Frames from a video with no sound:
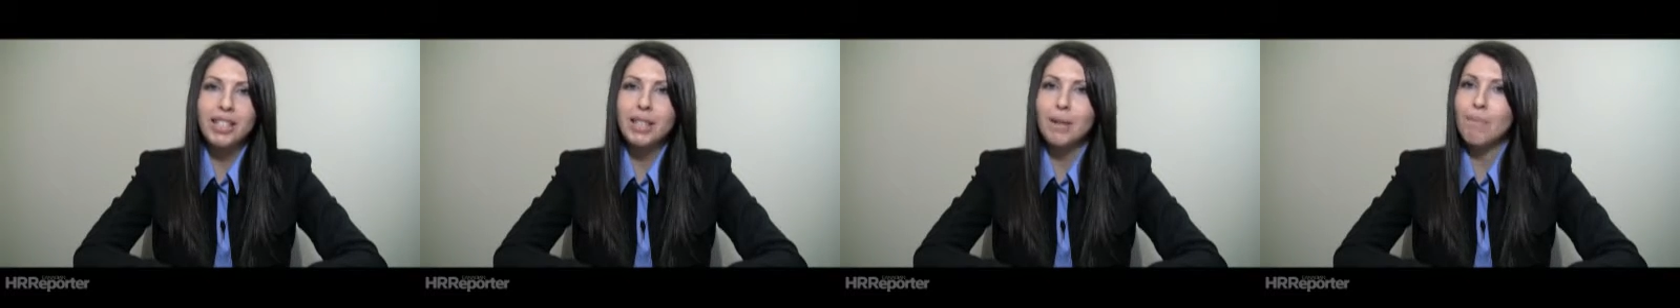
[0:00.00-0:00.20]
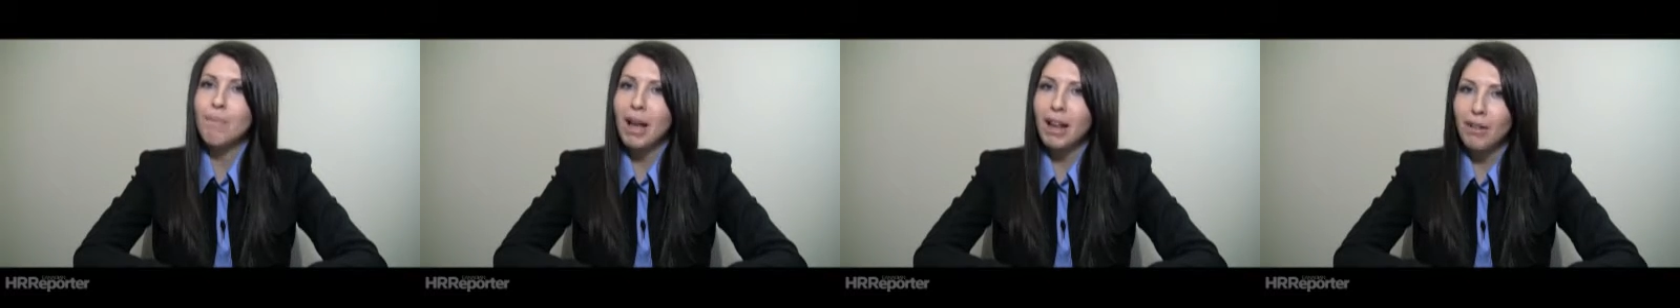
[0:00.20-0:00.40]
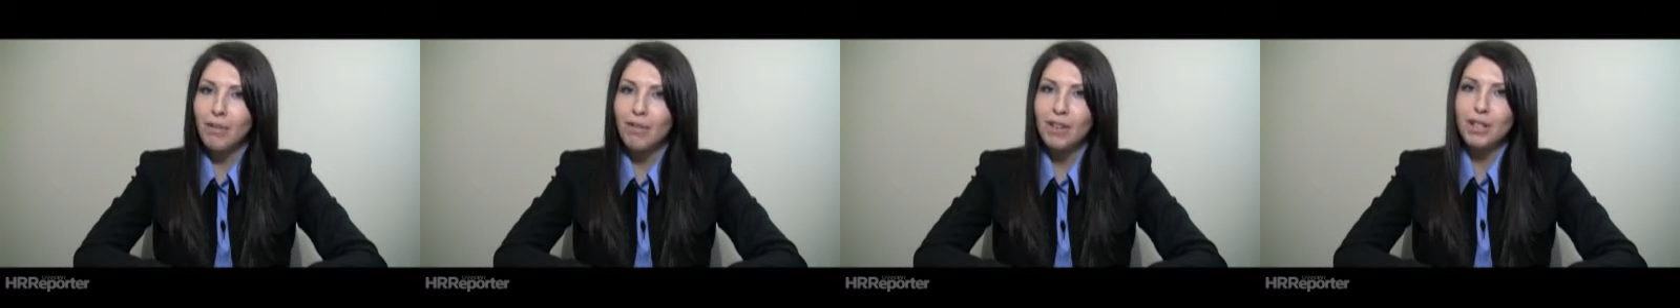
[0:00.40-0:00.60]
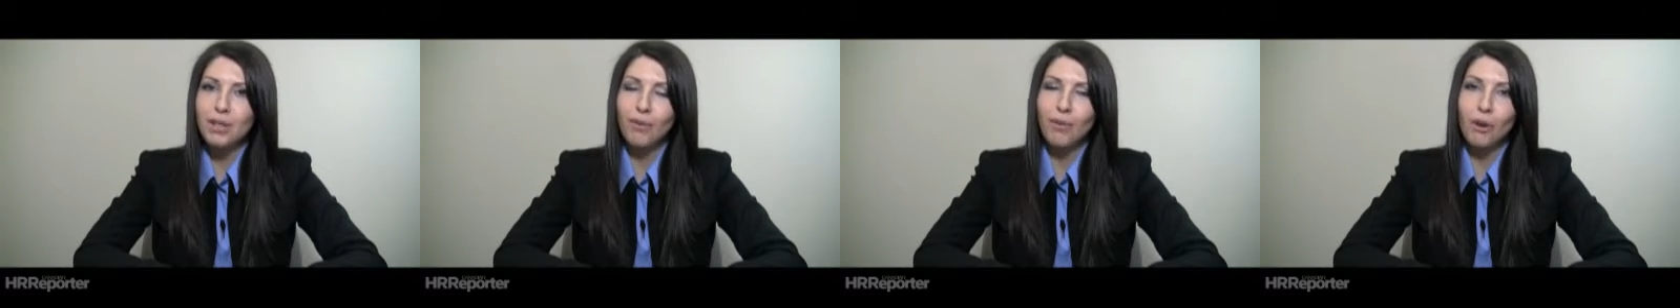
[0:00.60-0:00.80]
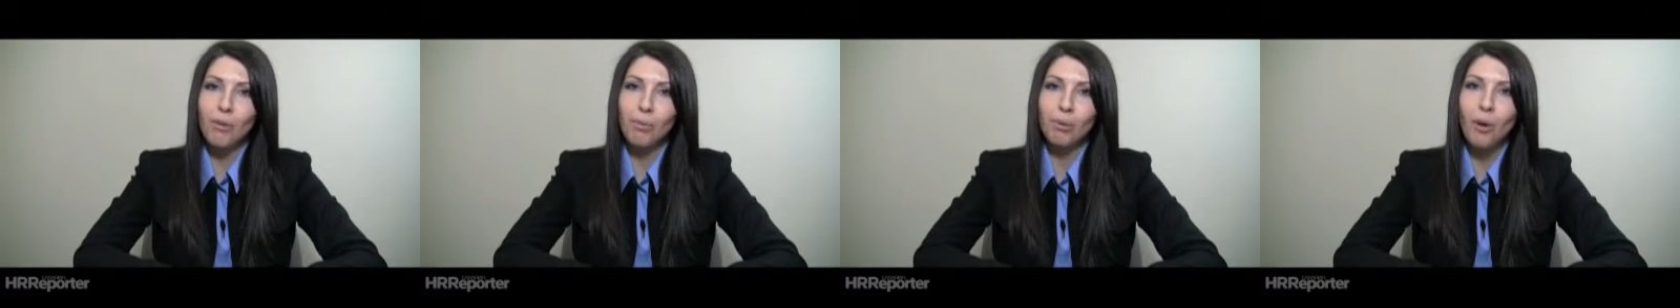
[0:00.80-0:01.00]
the benefits
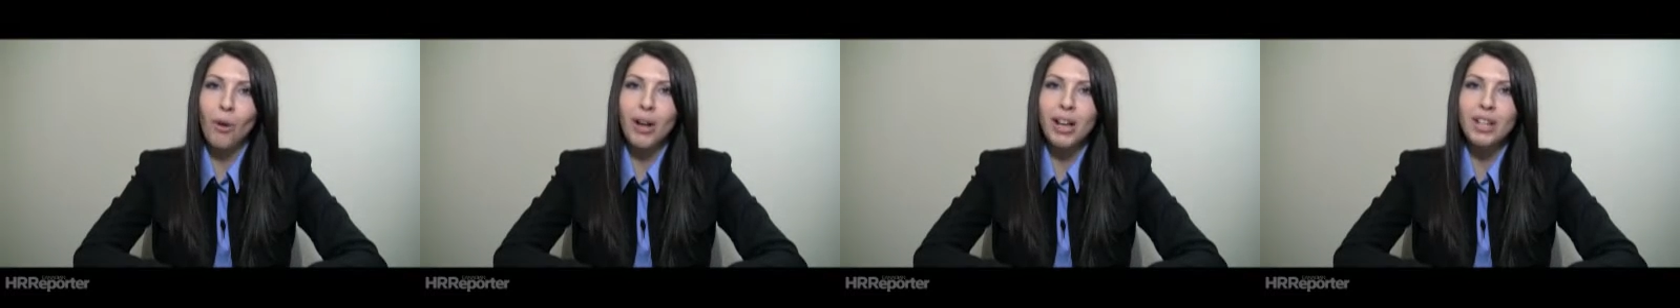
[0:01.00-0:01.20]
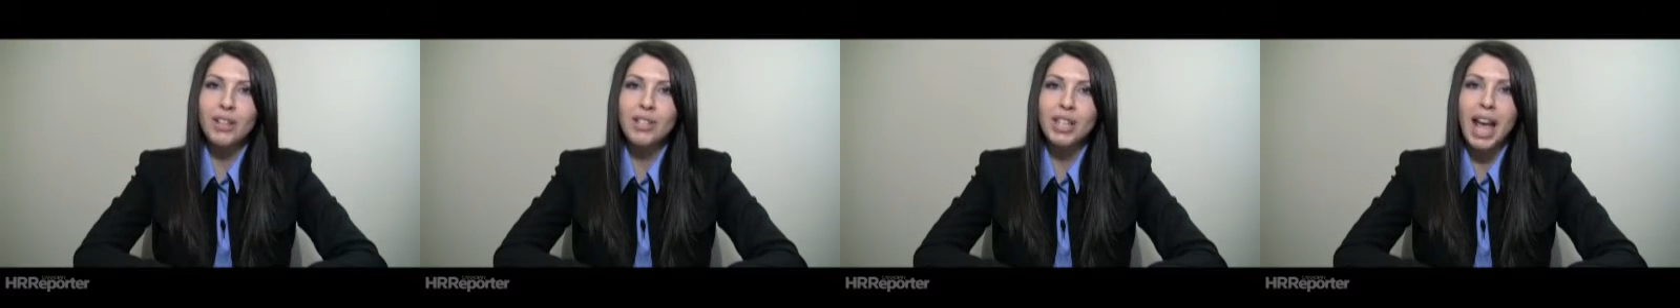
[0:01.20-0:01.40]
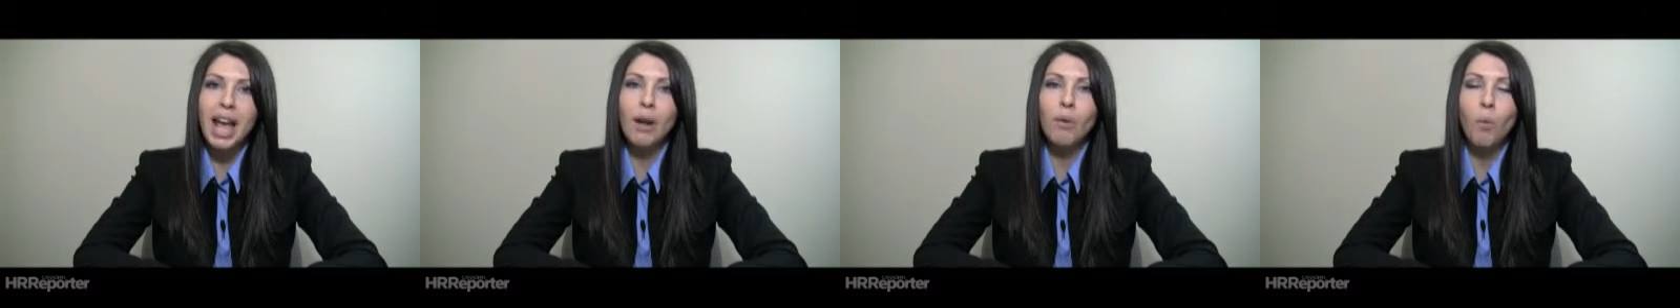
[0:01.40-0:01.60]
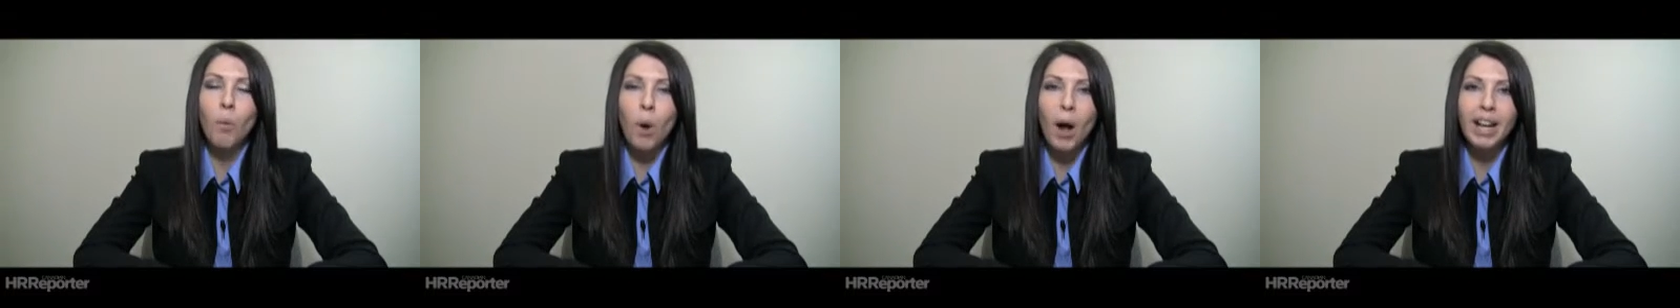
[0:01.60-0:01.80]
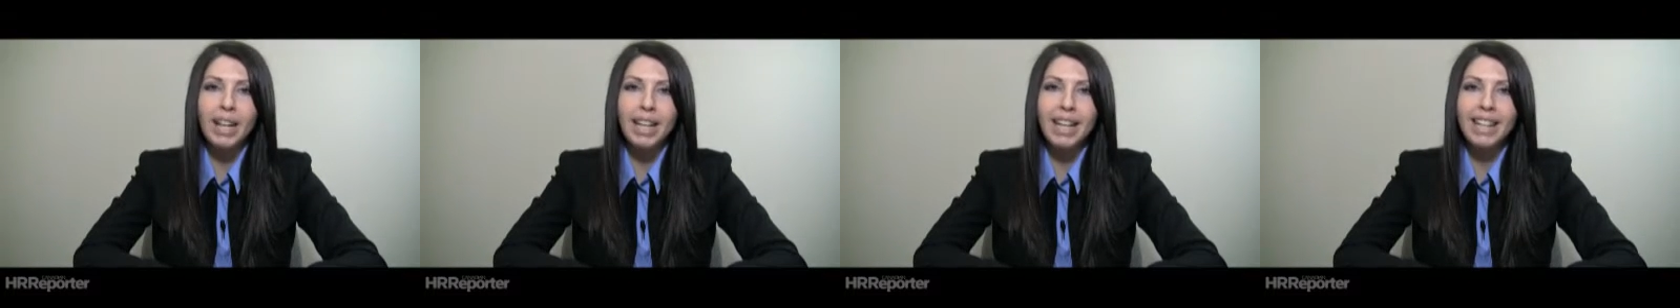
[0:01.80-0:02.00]
for employers, and
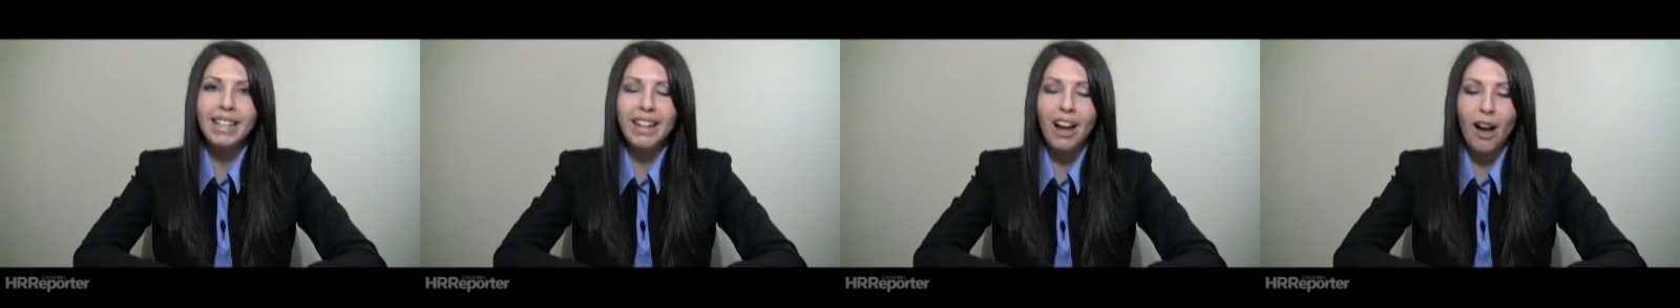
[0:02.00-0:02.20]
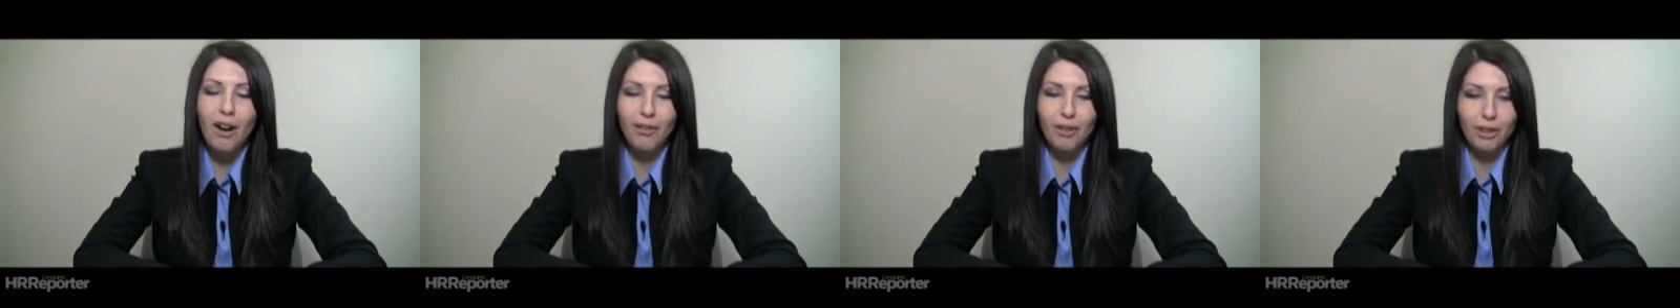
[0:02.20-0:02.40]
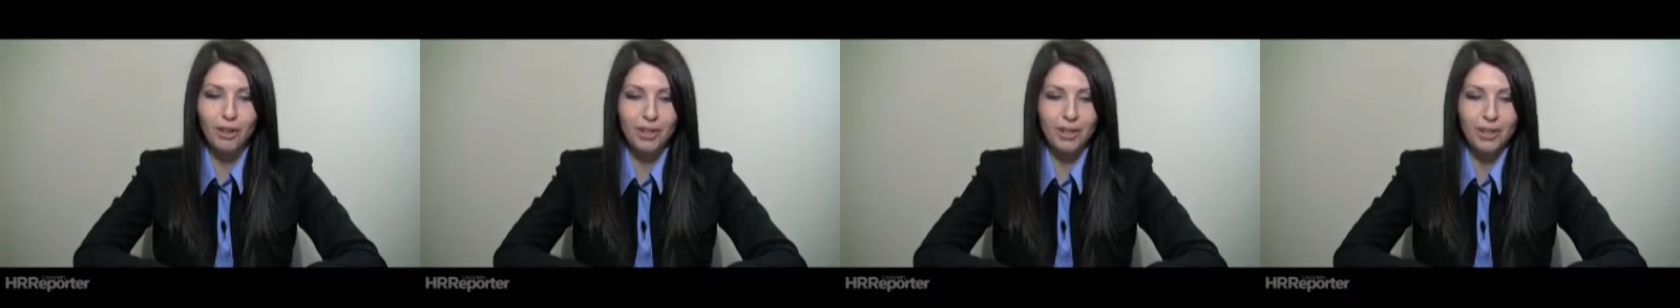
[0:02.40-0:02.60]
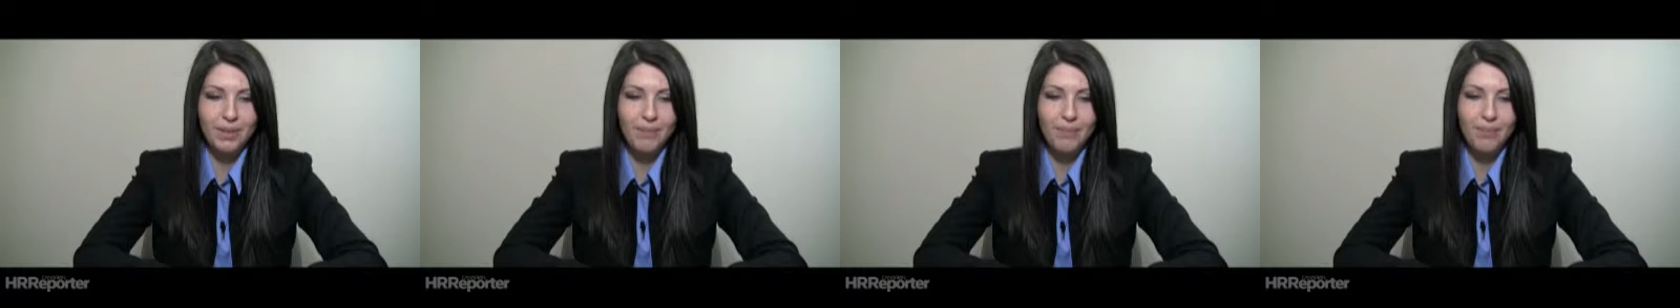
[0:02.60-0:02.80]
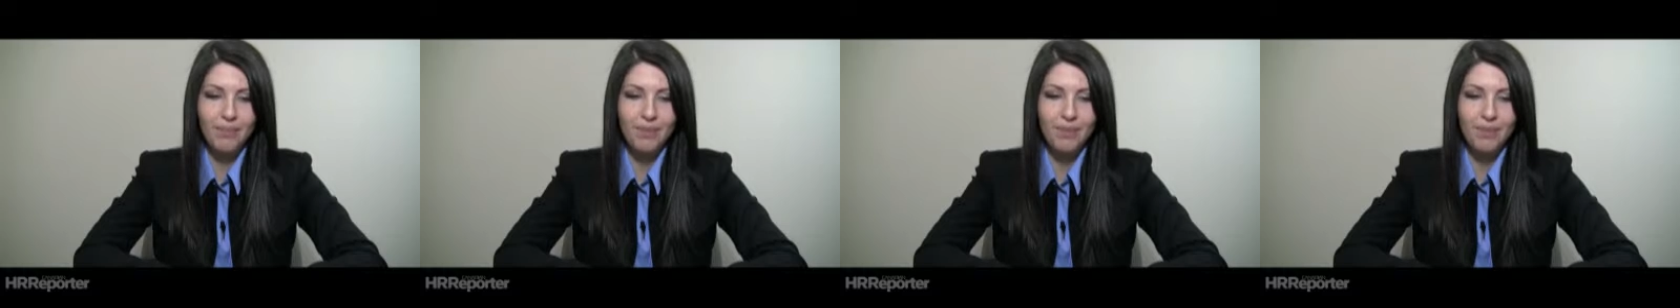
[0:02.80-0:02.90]
what it covers.